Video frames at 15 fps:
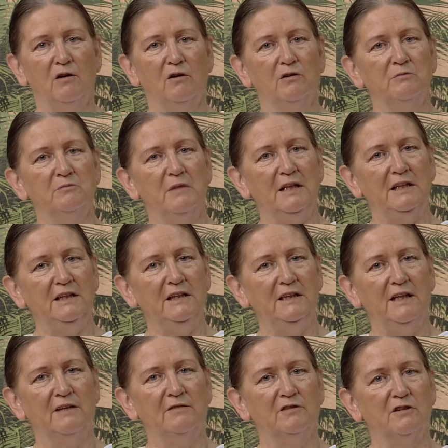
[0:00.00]
on many
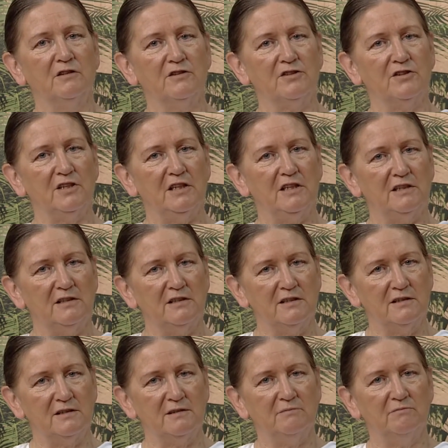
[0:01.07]
levels
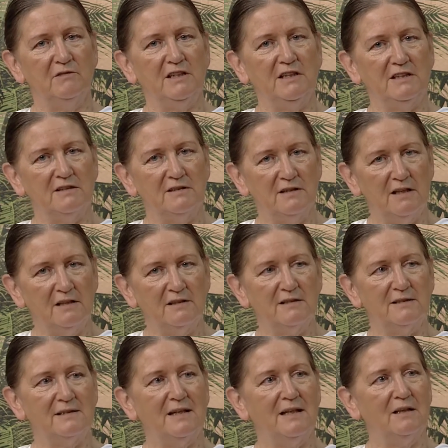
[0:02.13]
it's, in a
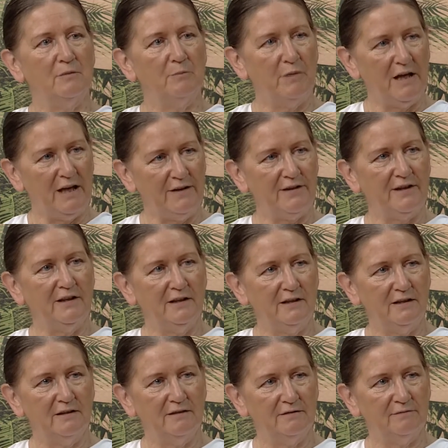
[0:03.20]
sense,
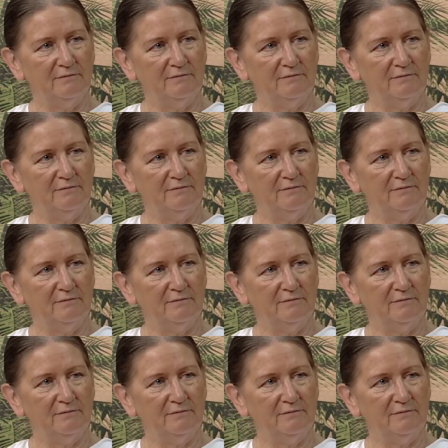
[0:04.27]
telepathic